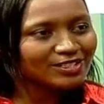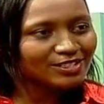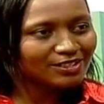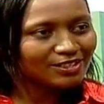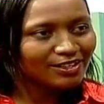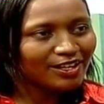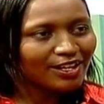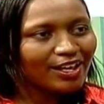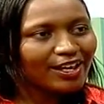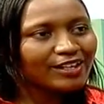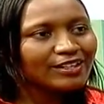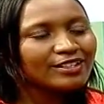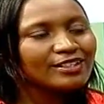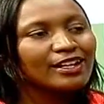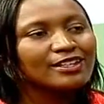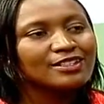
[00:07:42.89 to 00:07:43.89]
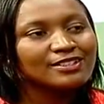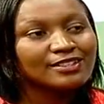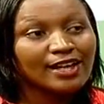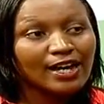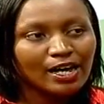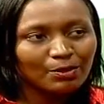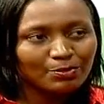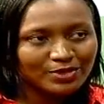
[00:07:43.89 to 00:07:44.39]
in? And is
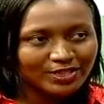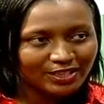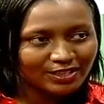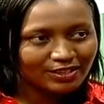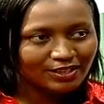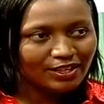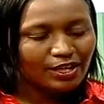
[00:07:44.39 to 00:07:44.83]
there uptick?